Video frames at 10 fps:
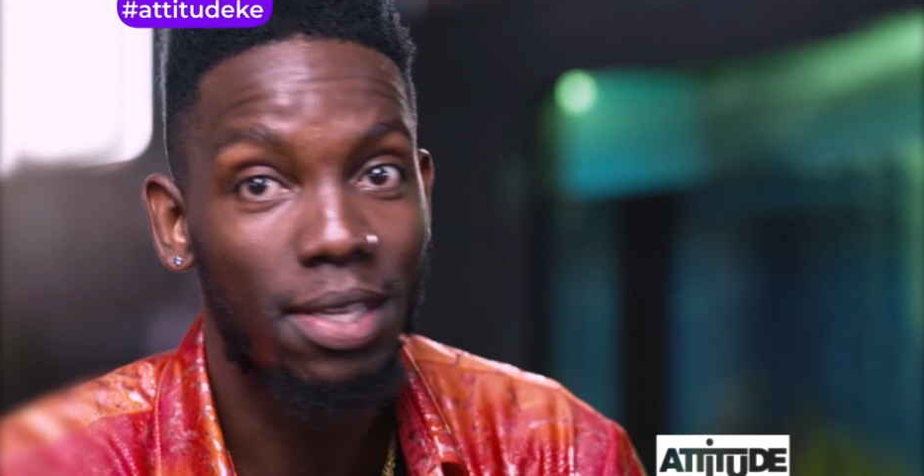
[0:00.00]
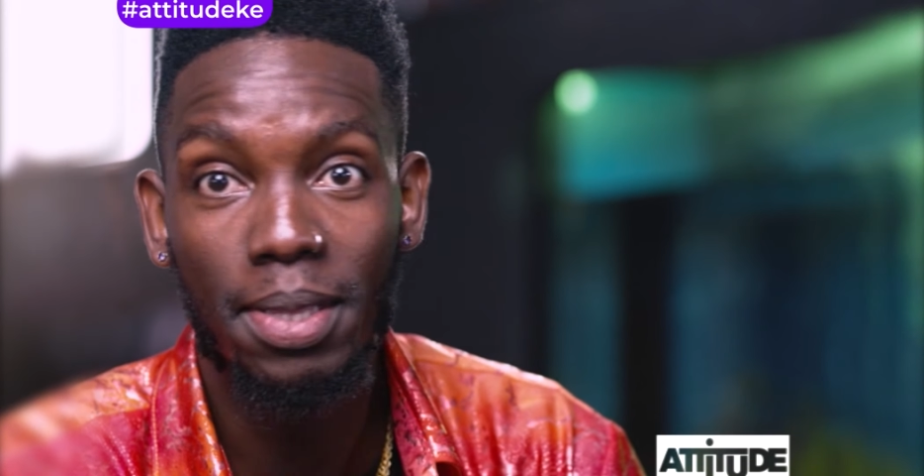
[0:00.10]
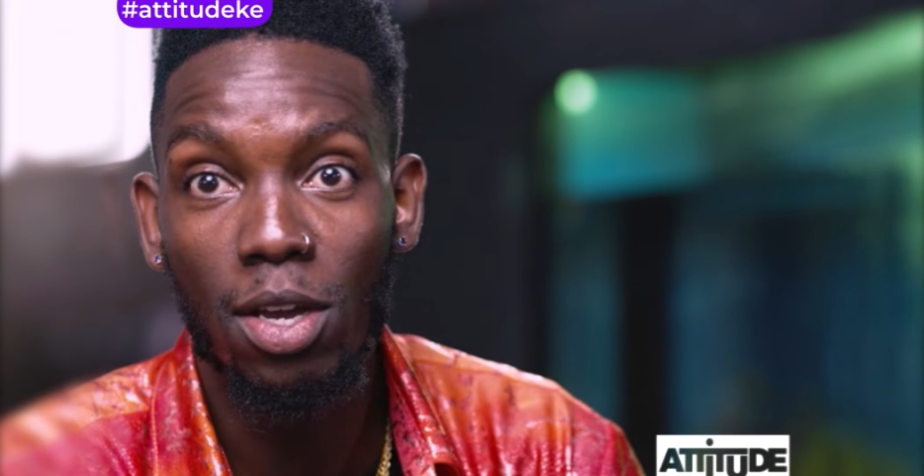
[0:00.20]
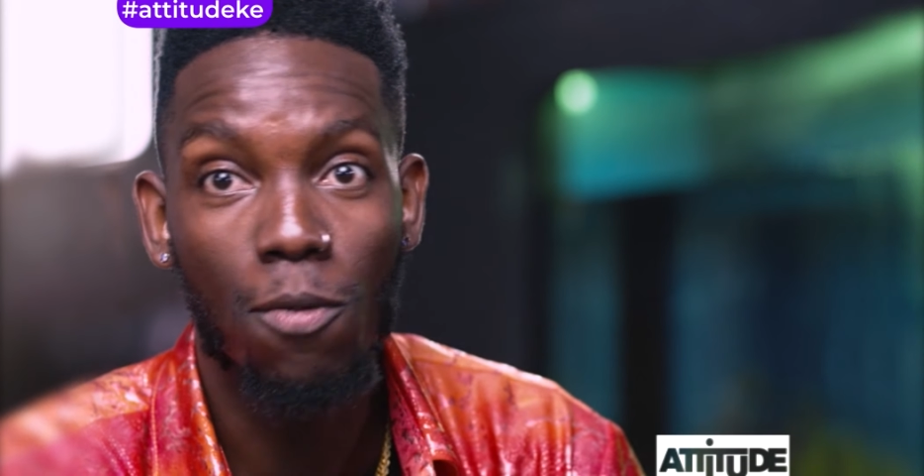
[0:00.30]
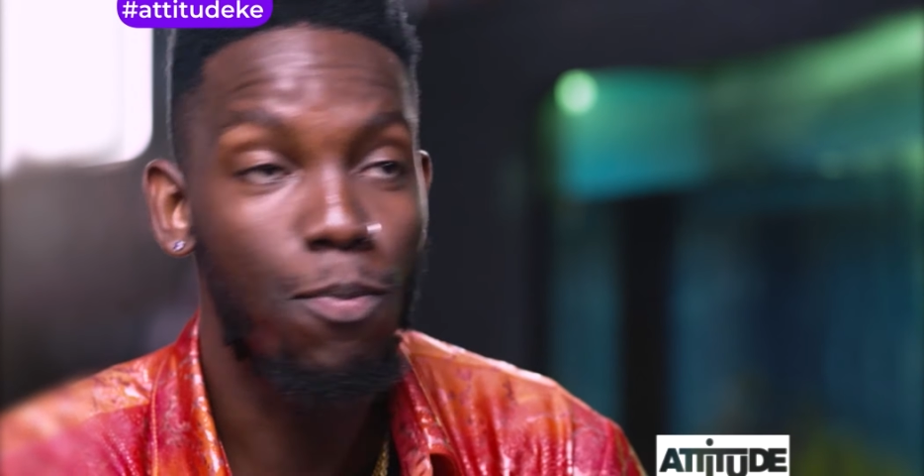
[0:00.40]
This
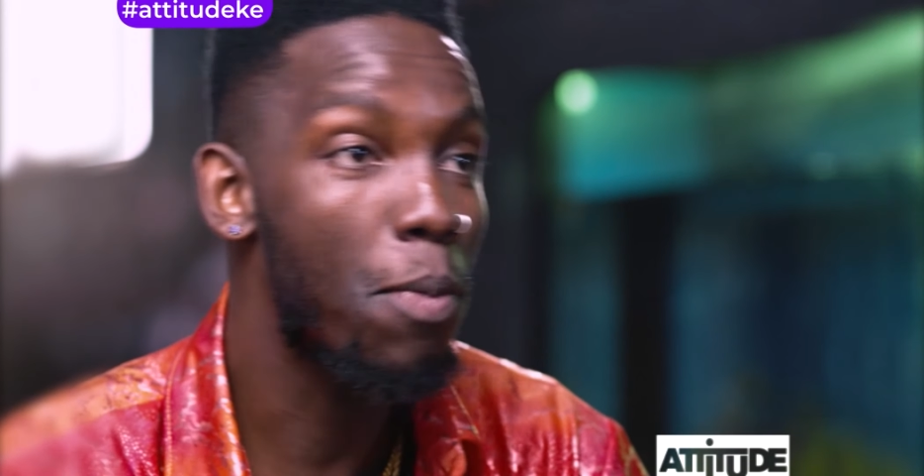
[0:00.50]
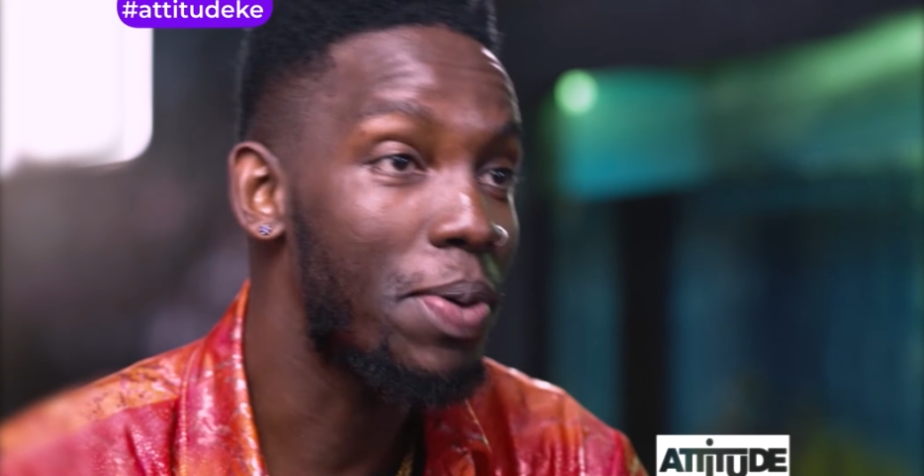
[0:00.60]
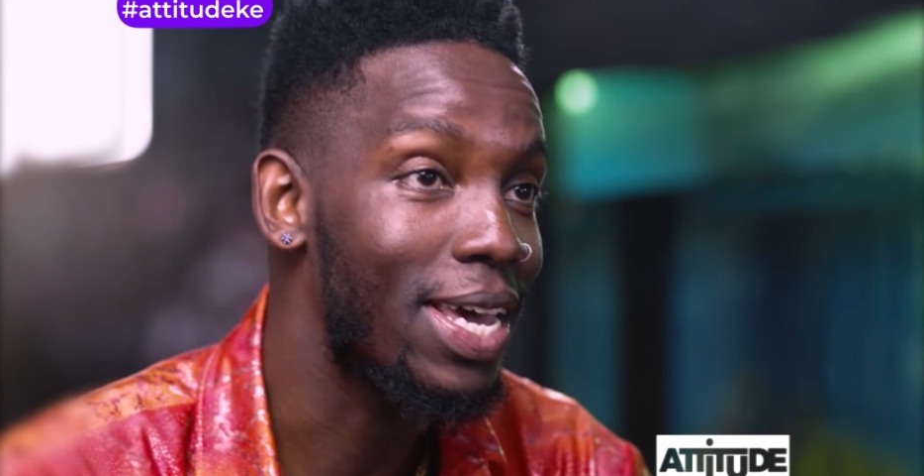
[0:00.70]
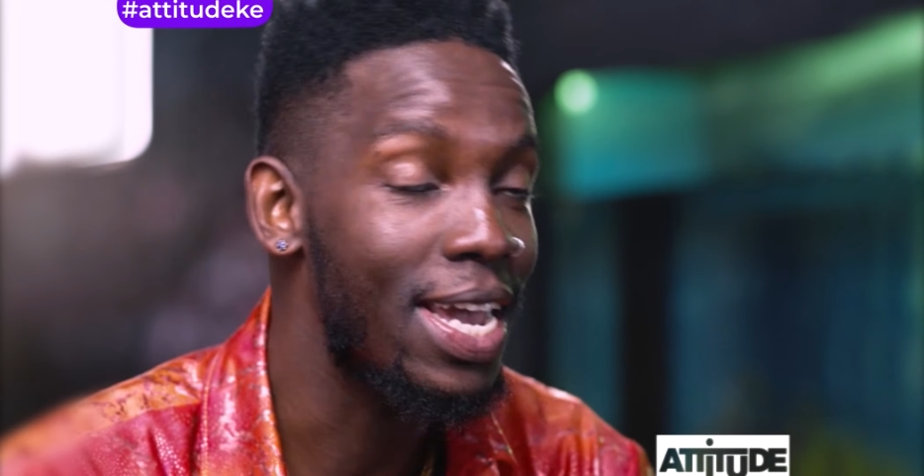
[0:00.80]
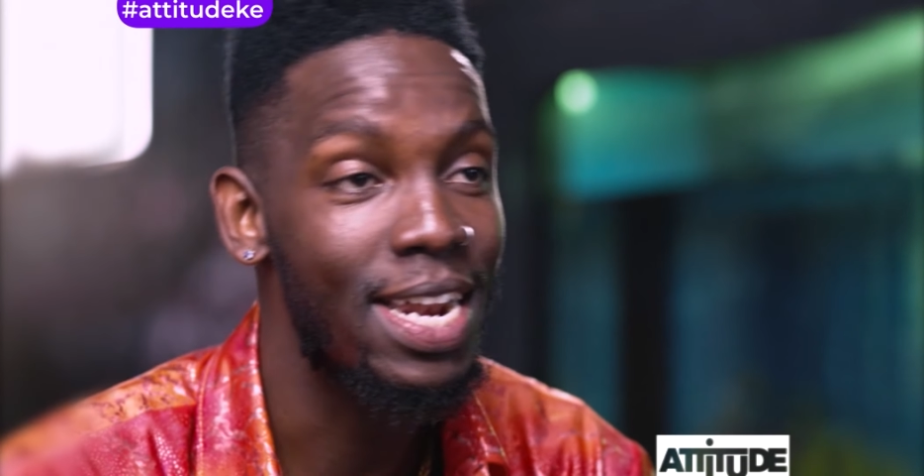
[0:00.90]
thing of
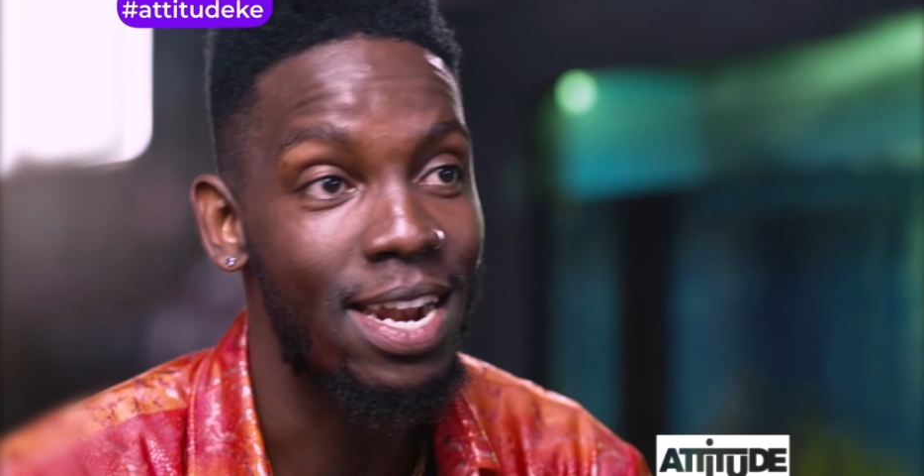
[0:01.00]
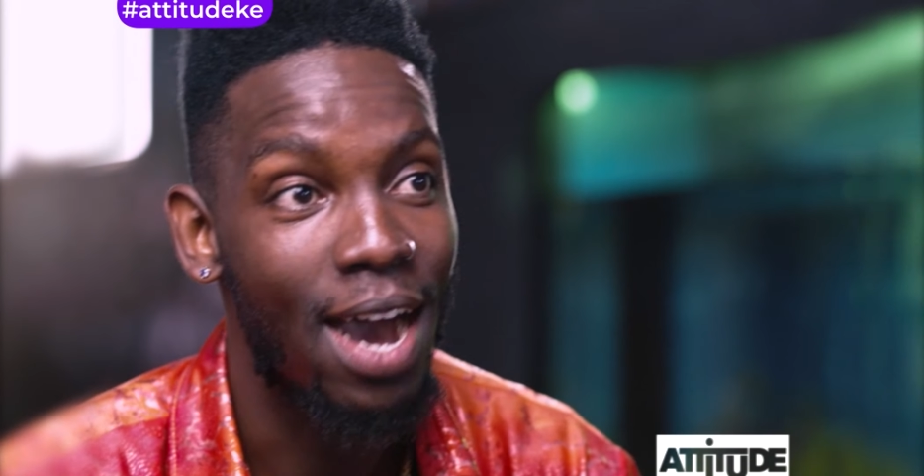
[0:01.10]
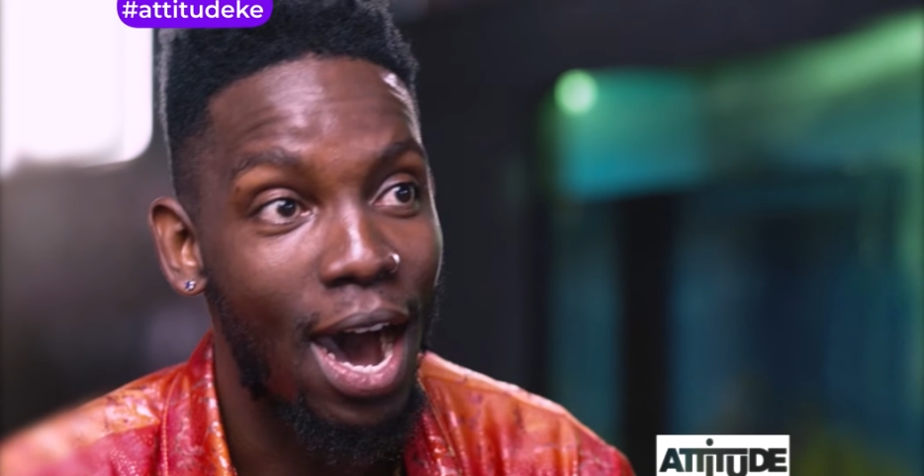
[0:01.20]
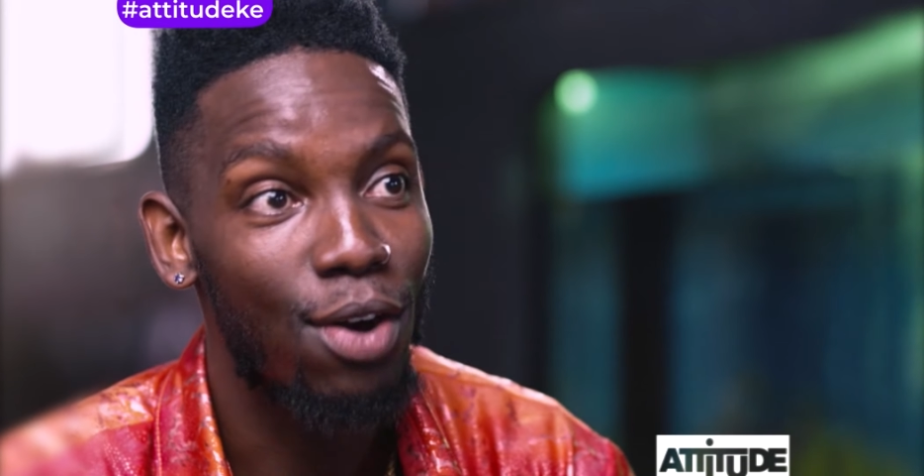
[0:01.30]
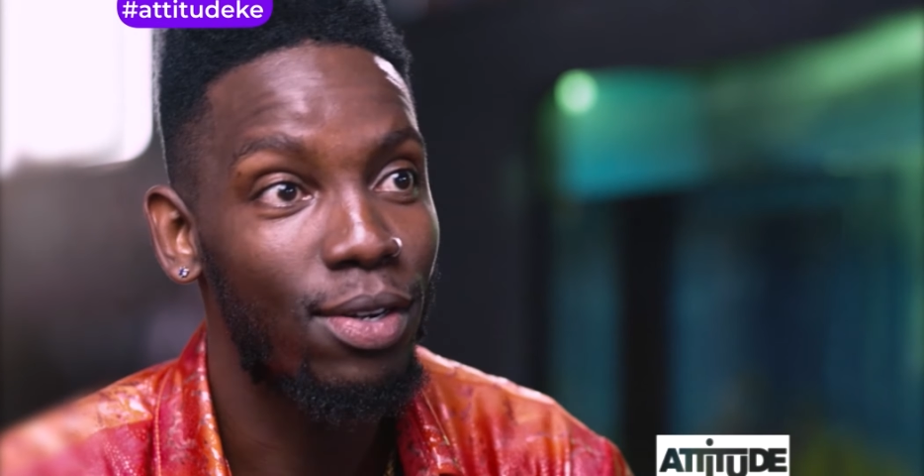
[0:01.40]
popping in
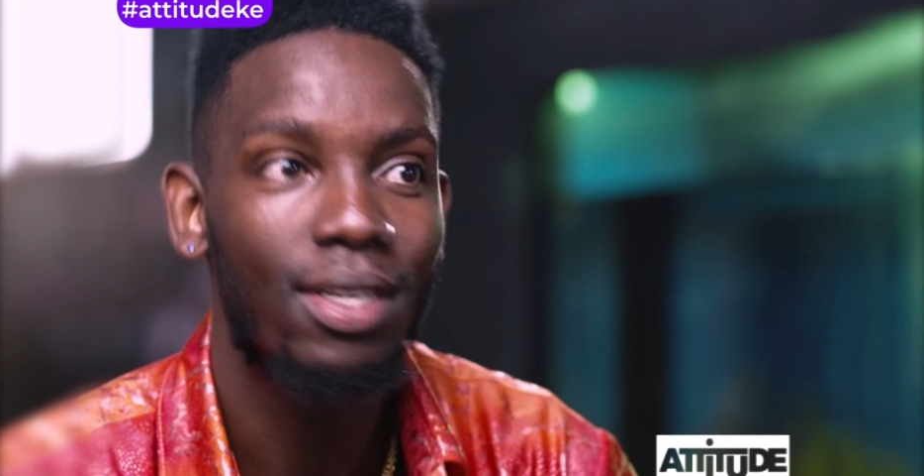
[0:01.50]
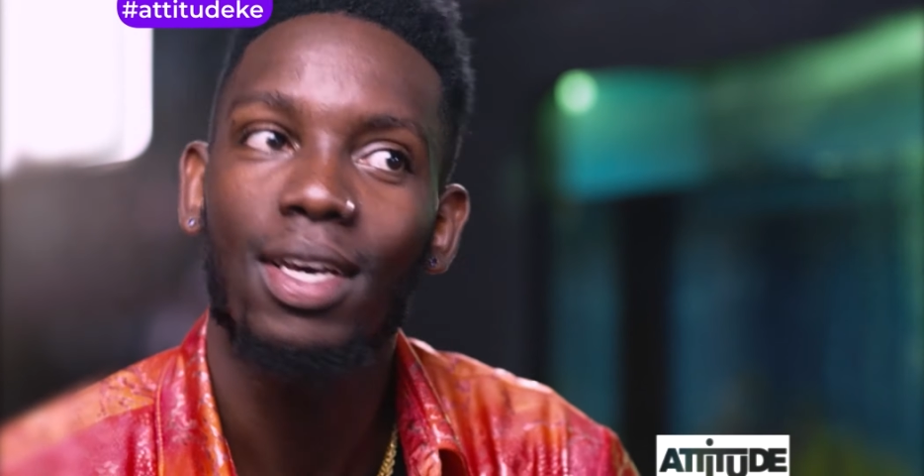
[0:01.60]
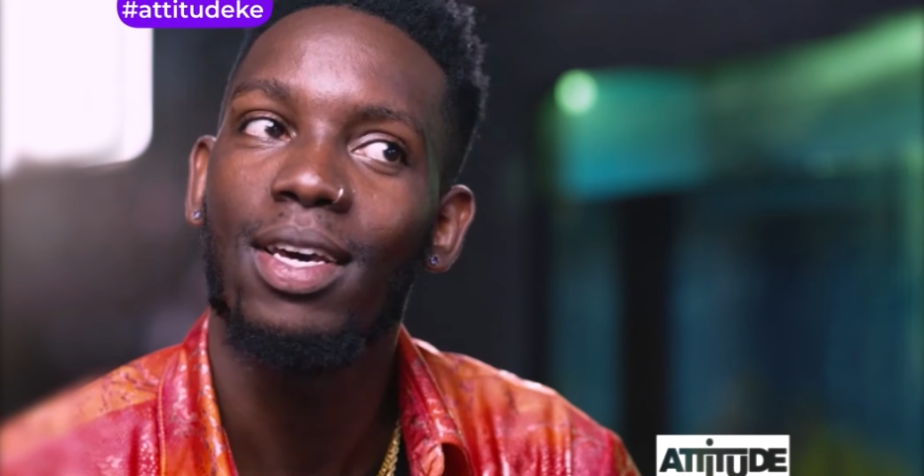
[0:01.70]
and out,